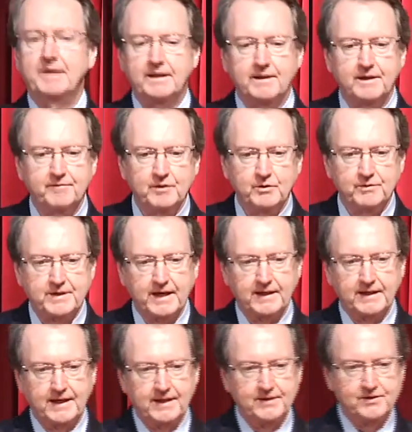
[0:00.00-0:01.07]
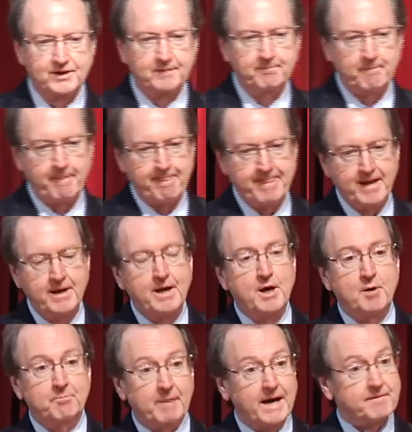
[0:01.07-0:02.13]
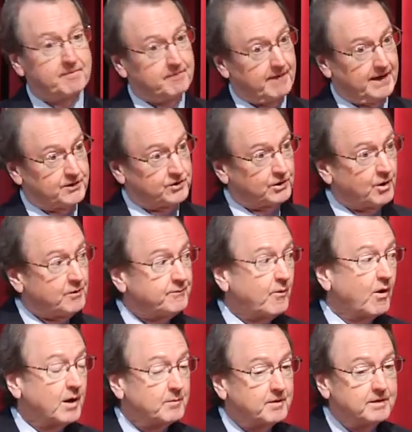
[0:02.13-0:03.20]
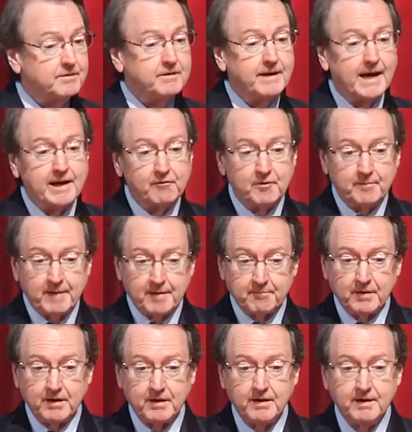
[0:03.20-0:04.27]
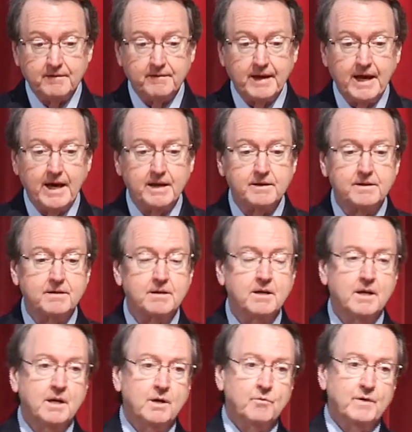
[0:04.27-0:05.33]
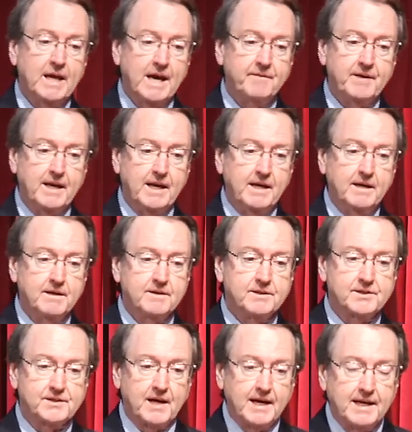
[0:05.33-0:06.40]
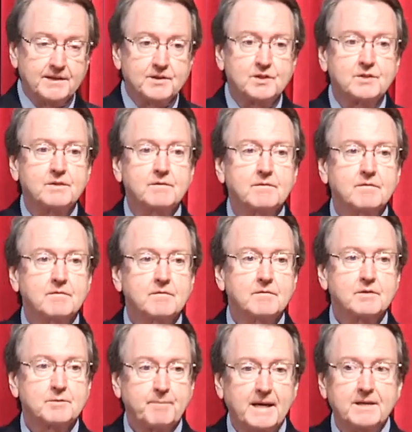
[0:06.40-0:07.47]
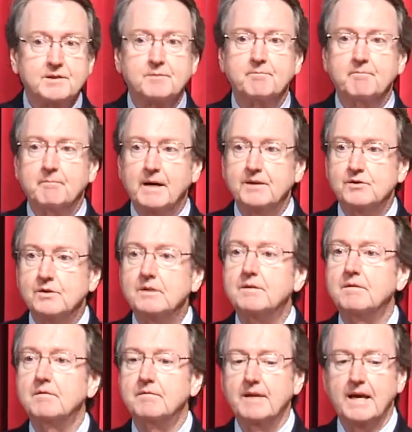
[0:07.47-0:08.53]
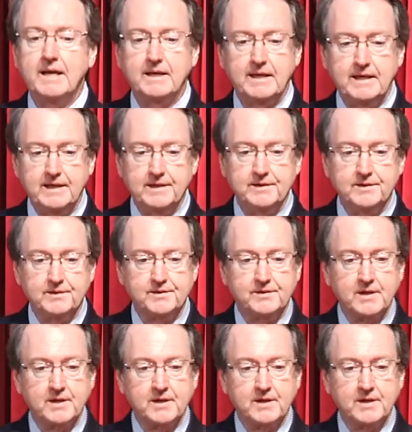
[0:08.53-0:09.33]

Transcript: of new technology. But as you go forward, you've got to remember that we have a science space budget that is